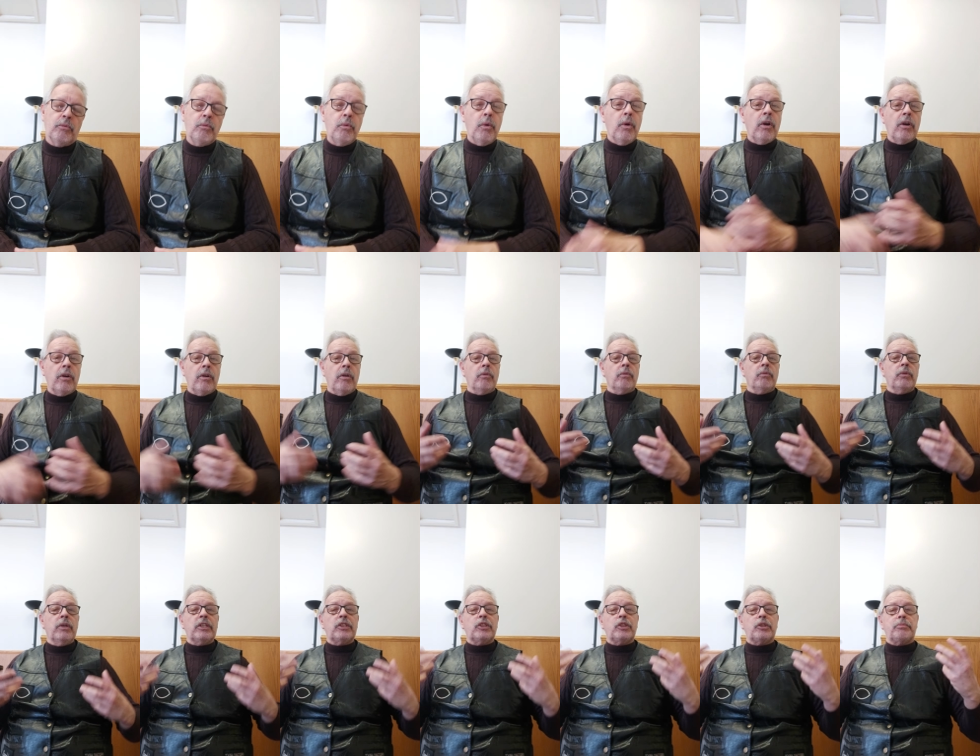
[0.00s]
We're
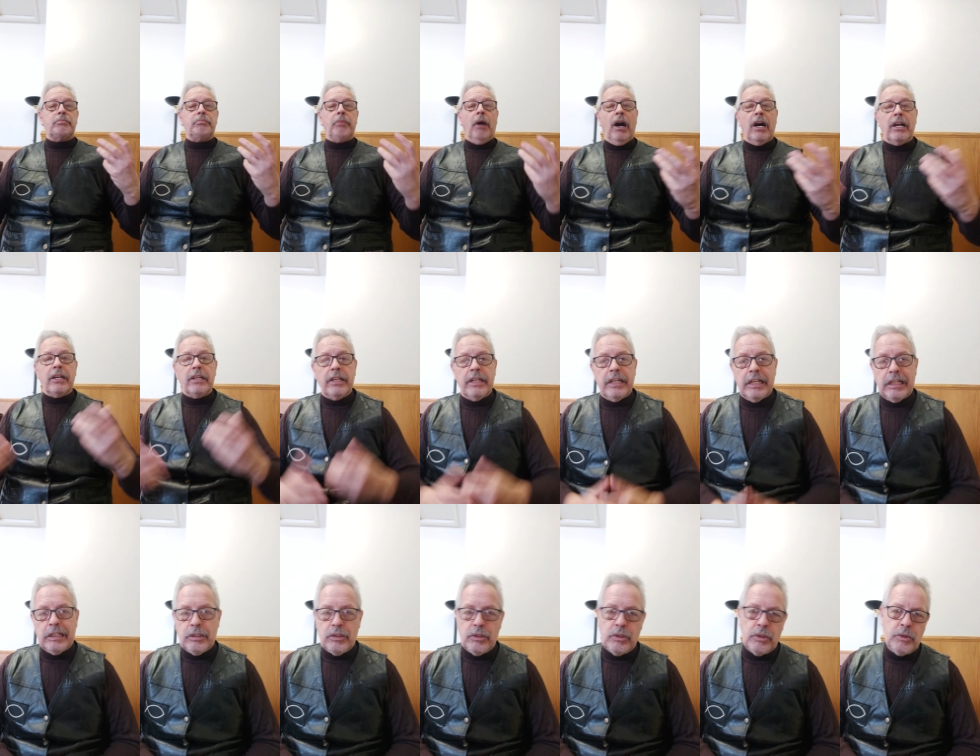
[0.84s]

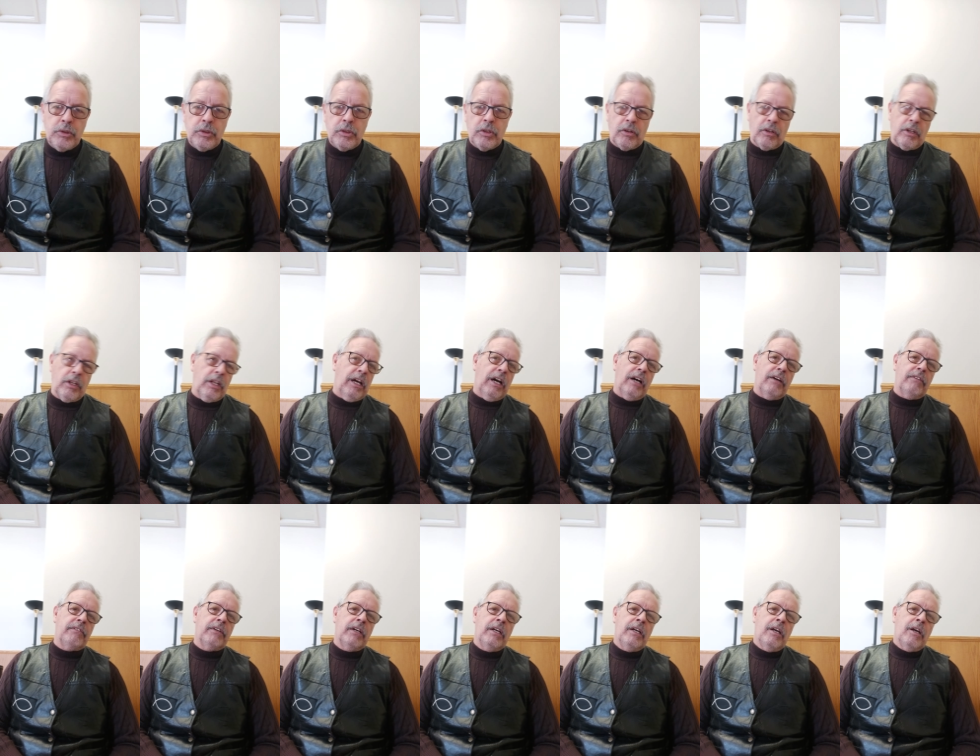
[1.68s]
responding to your
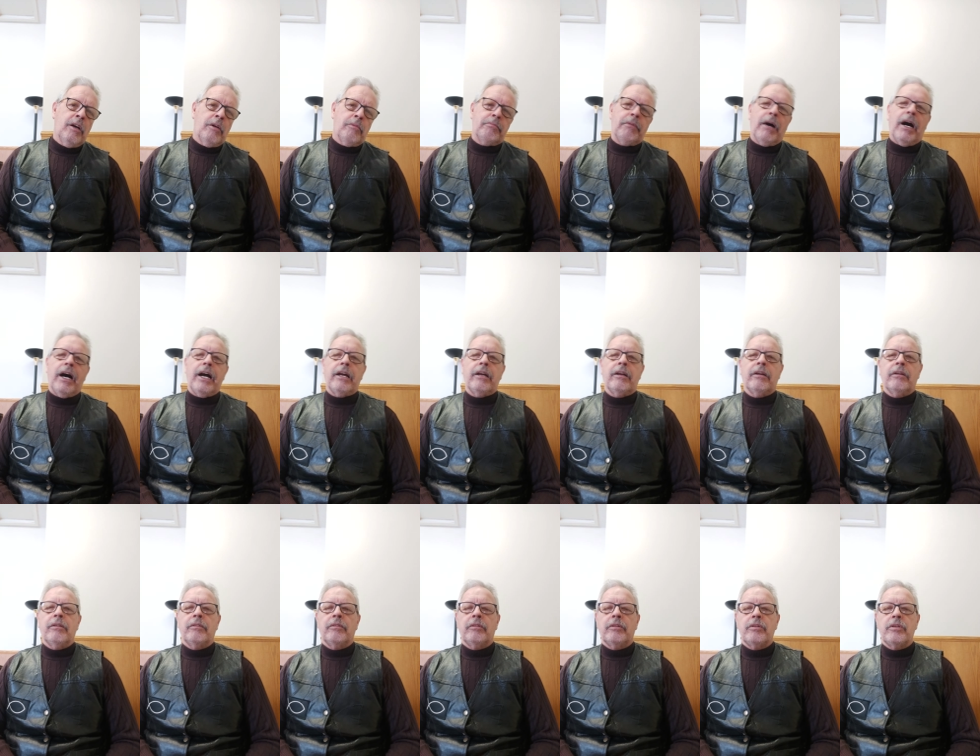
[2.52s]
love by
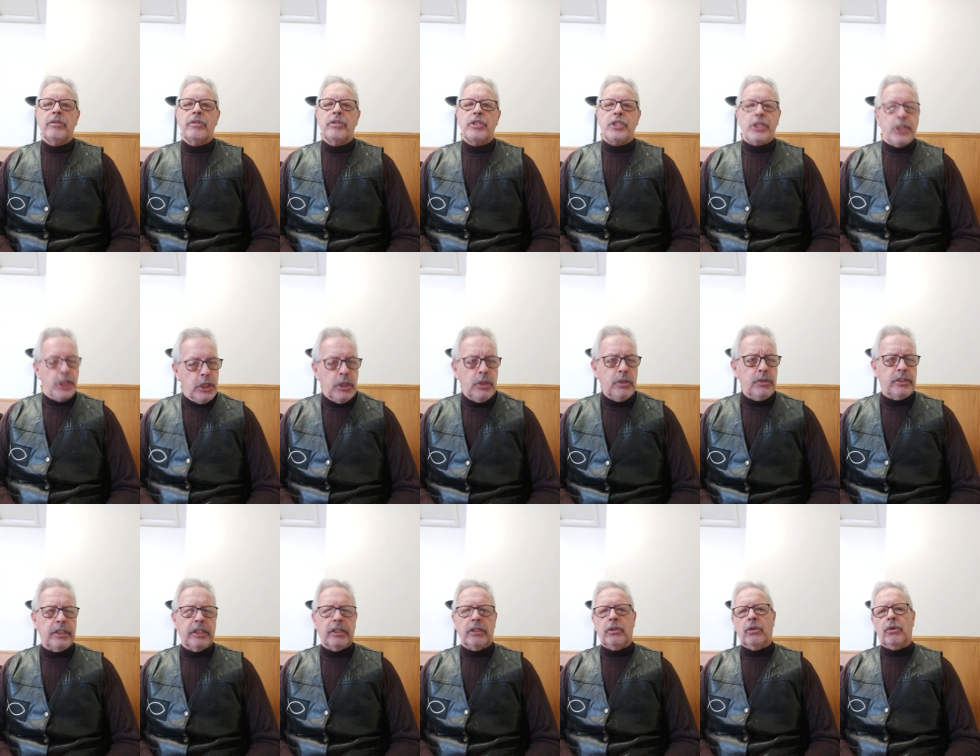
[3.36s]

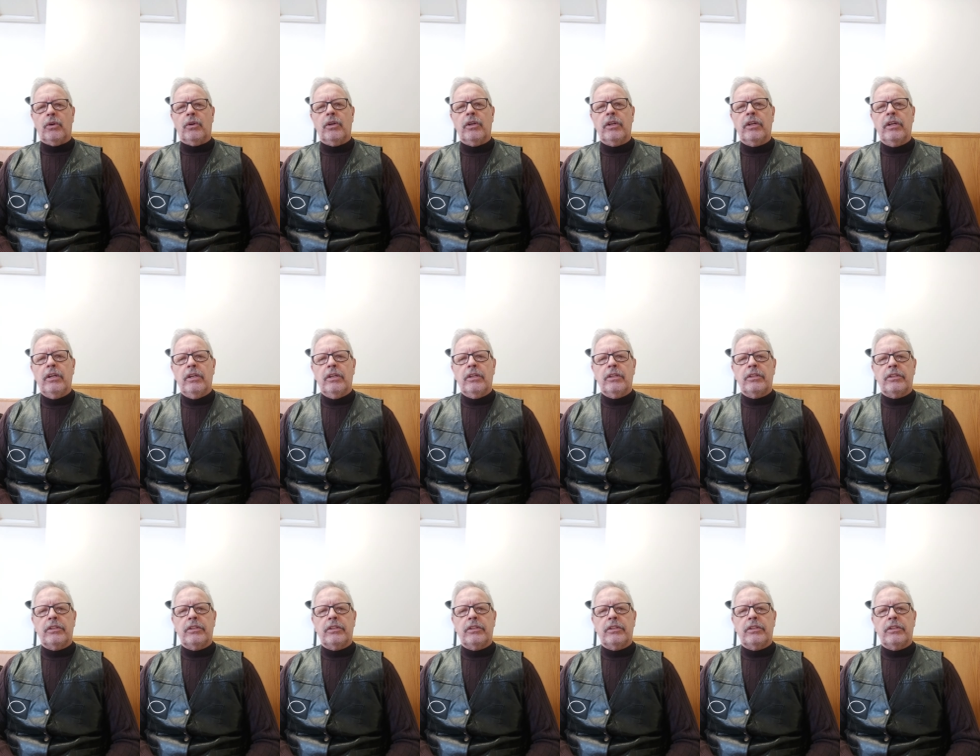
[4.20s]
choosing, Lord,